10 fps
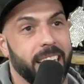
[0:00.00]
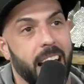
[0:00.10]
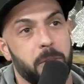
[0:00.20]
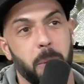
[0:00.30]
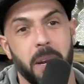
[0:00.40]

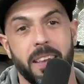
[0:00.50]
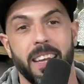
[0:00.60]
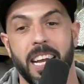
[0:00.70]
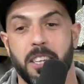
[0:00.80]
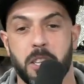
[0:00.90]
that. If you would have did
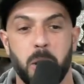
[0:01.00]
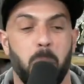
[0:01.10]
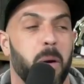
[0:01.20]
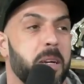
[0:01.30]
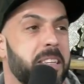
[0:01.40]
like this
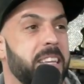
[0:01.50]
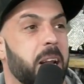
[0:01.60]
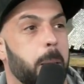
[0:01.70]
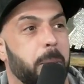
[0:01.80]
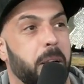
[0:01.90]
long
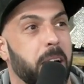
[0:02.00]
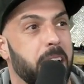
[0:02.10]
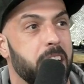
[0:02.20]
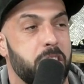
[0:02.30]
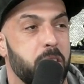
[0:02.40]
setup
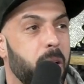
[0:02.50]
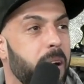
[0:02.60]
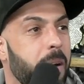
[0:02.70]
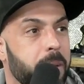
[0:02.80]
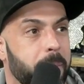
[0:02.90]
intro,
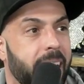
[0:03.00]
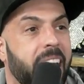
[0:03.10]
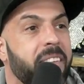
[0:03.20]
I would have been like,